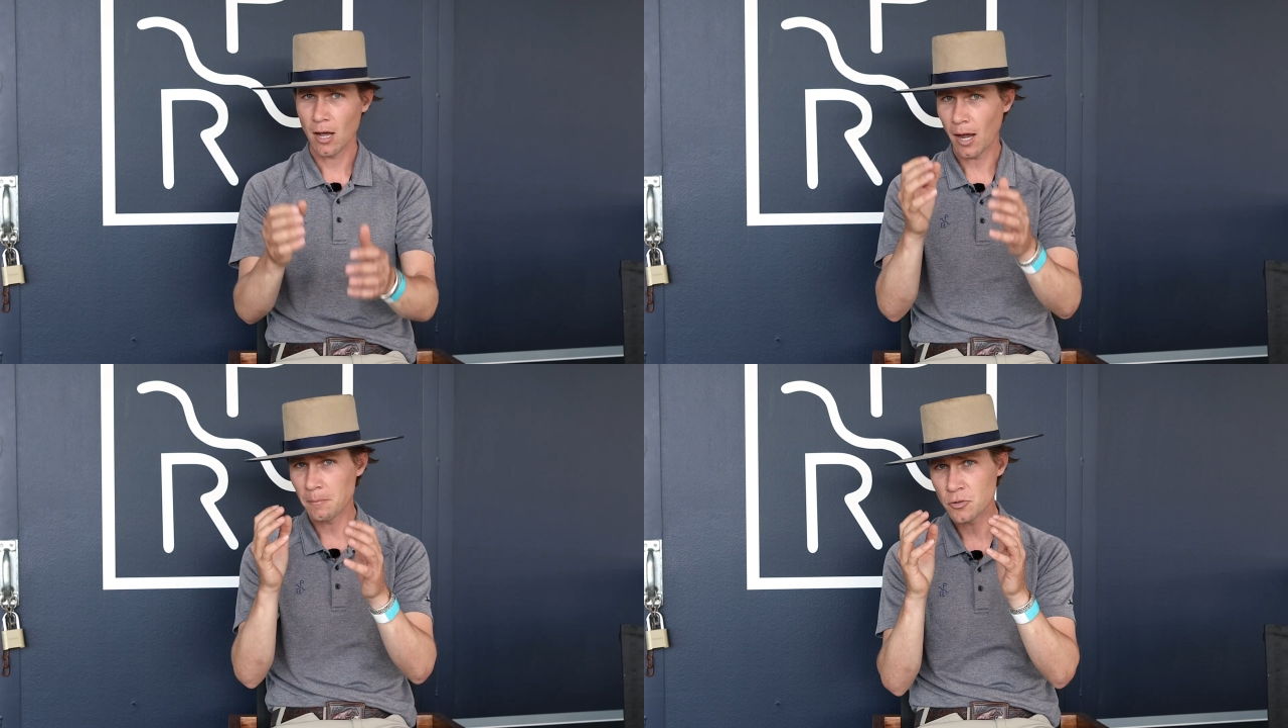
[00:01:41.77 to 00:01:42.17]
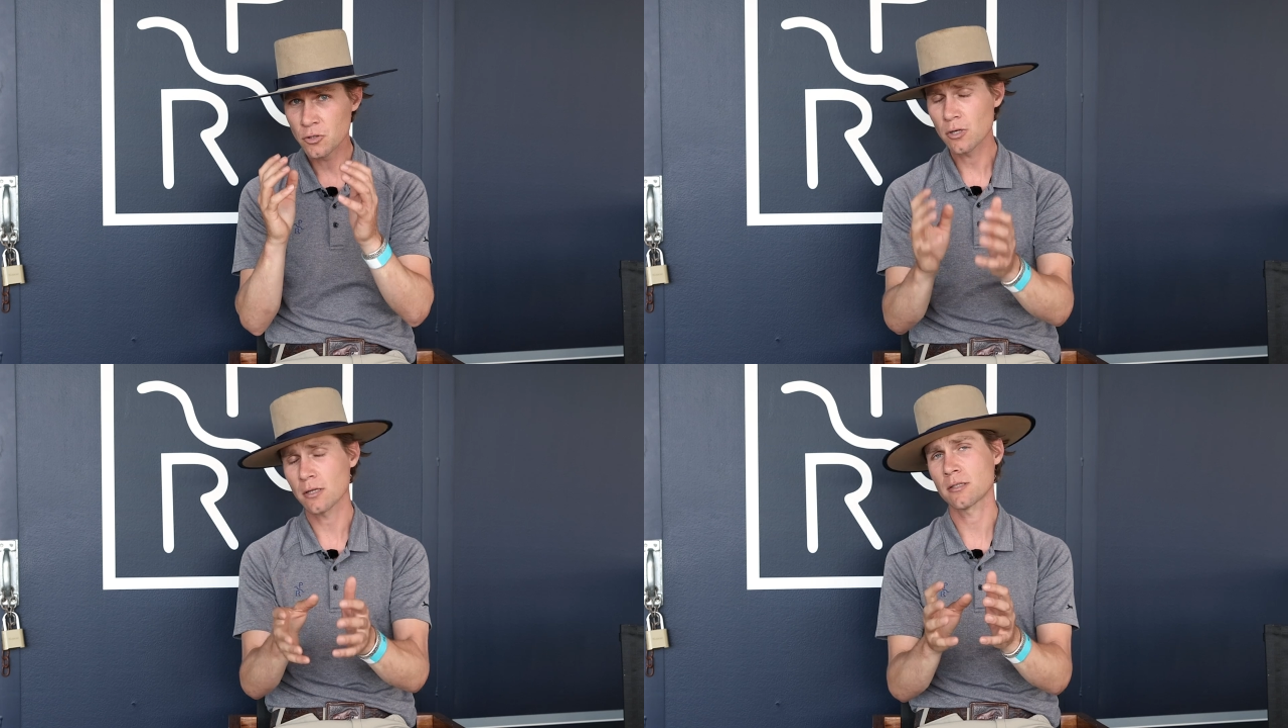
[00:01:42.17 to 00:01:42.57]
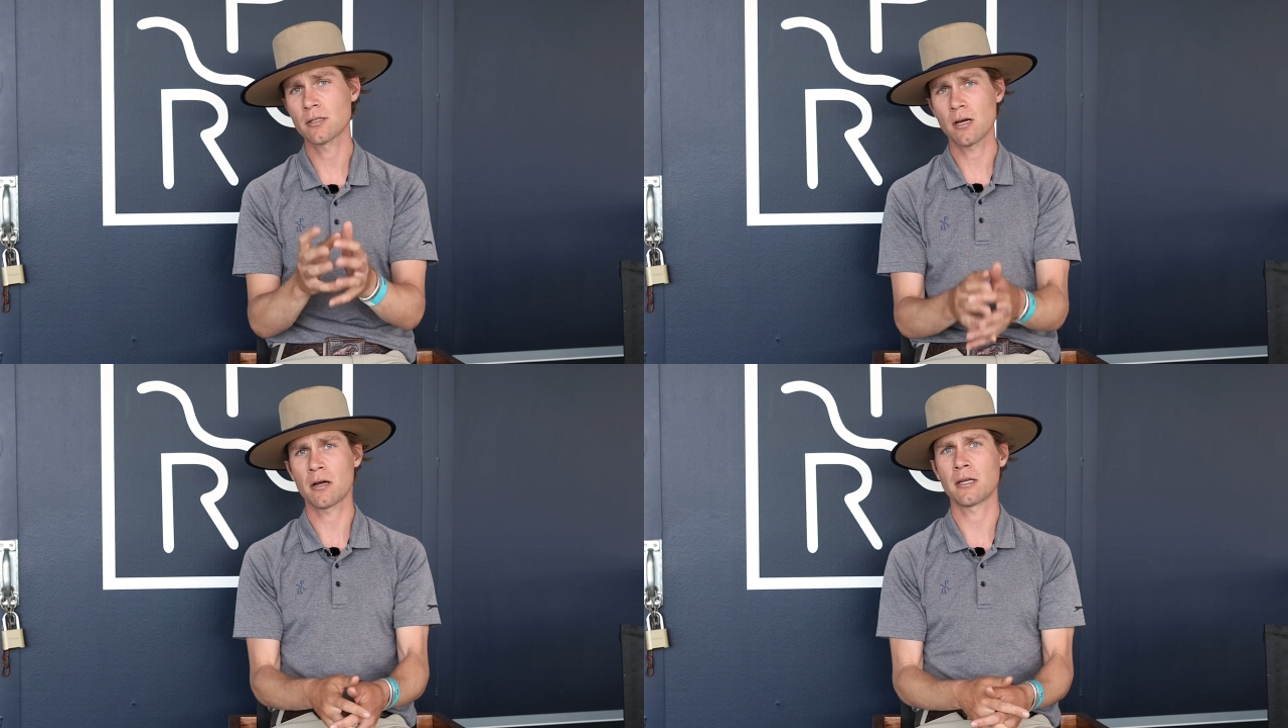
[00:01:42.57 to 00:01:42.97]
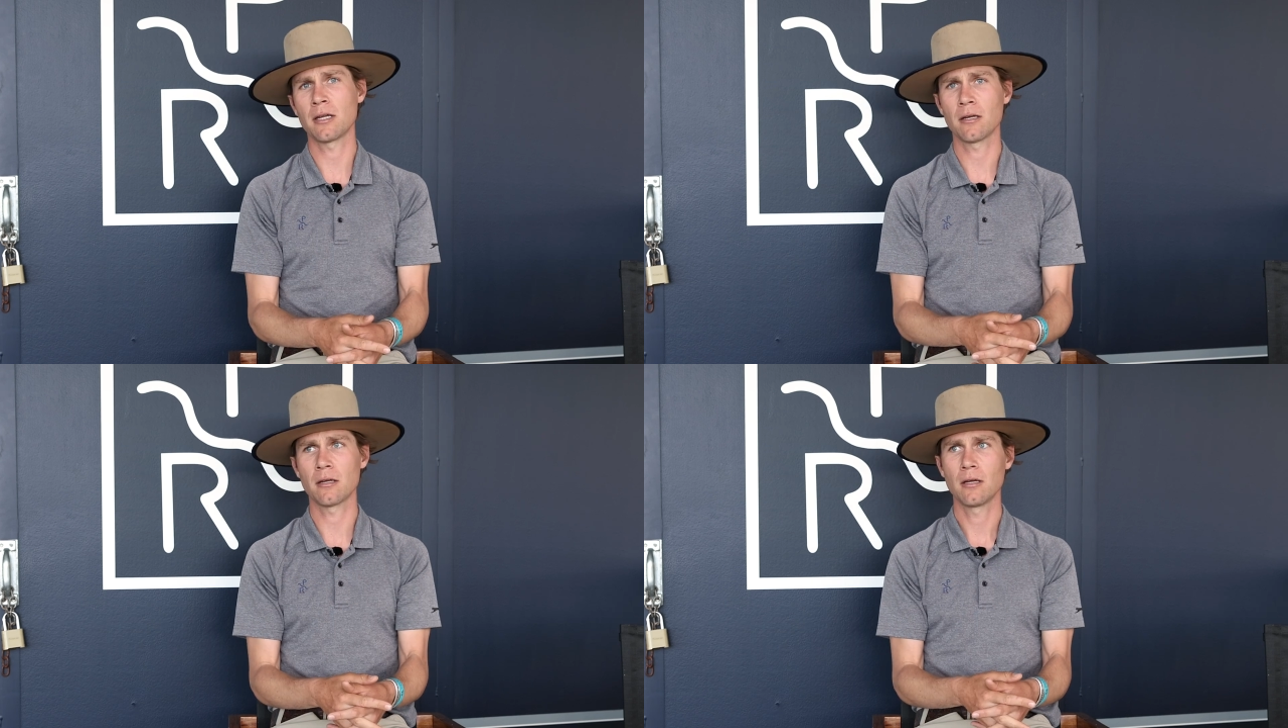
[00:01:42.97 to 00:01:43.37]
I'm just
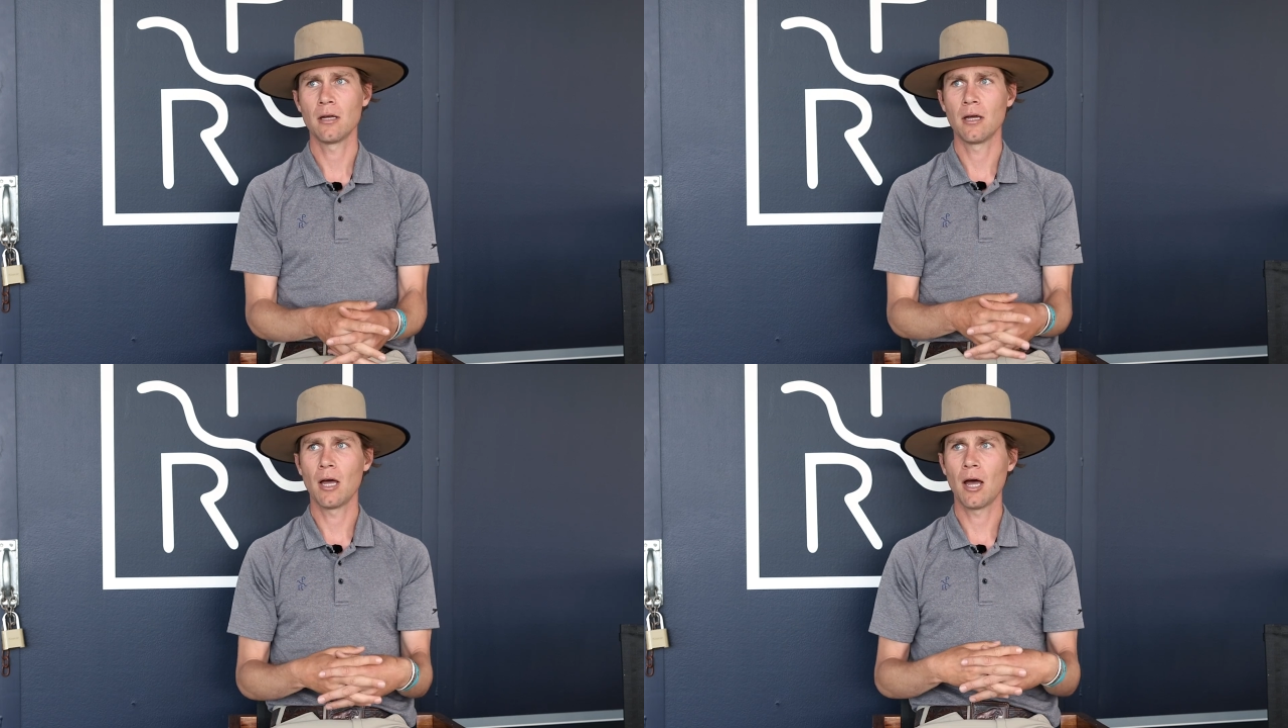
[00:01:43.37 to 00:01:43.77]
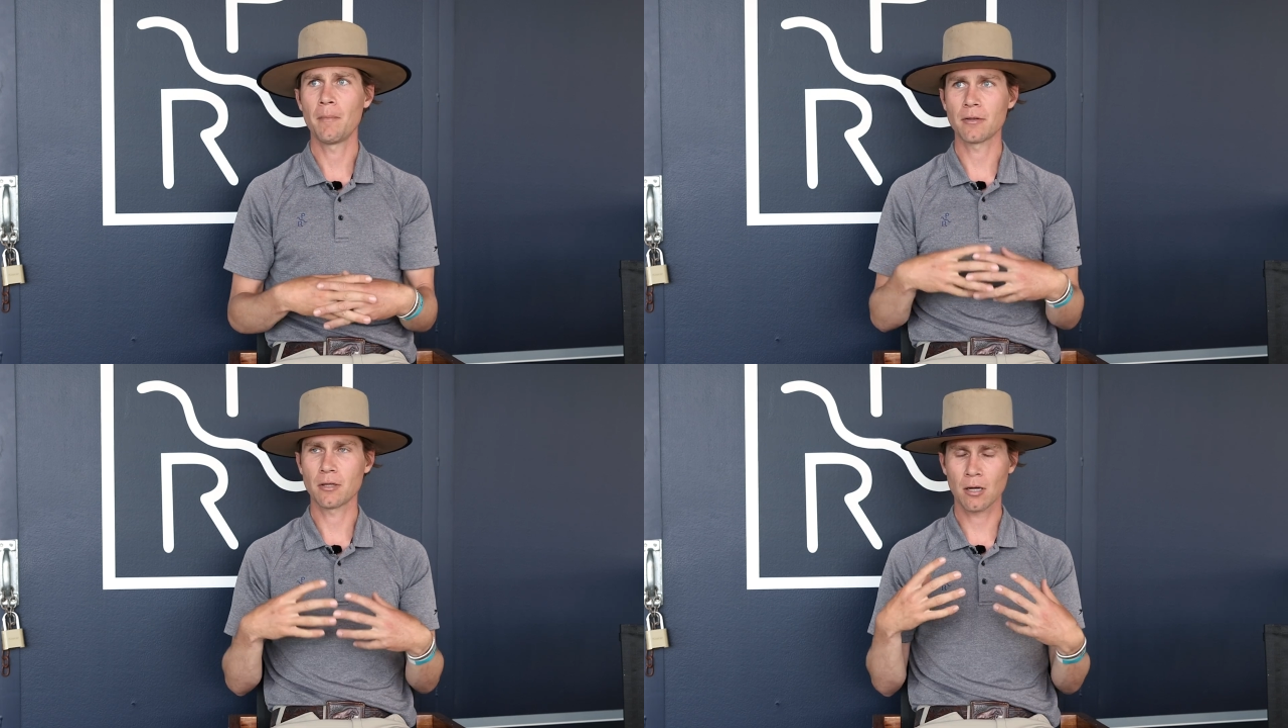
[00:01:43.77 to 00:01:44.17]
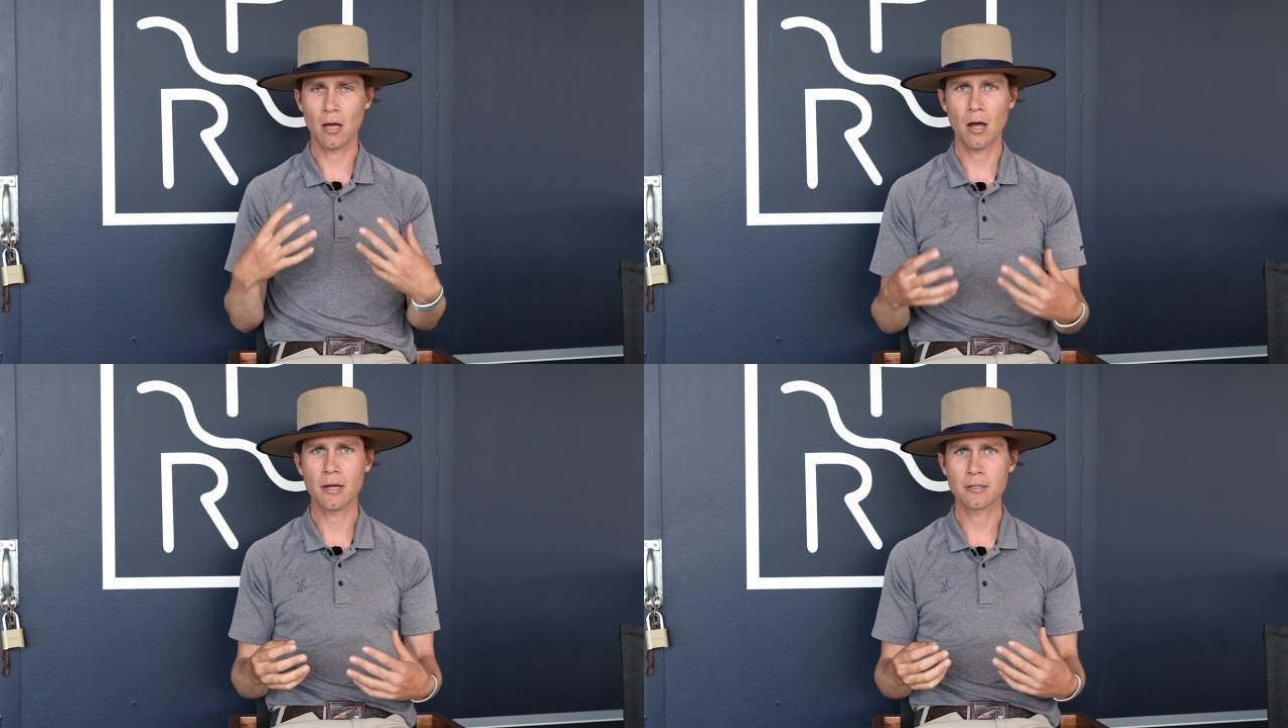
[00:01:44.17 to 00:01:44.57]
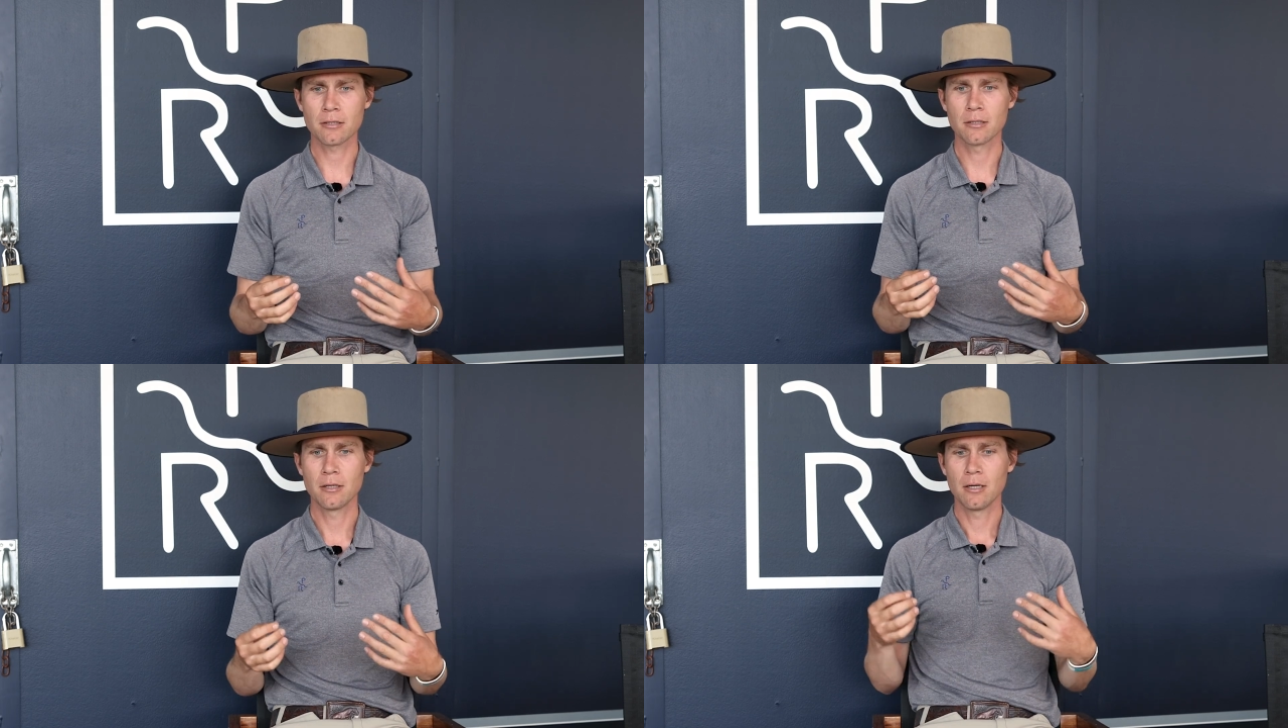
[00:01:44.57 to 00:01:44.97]
talking about the cost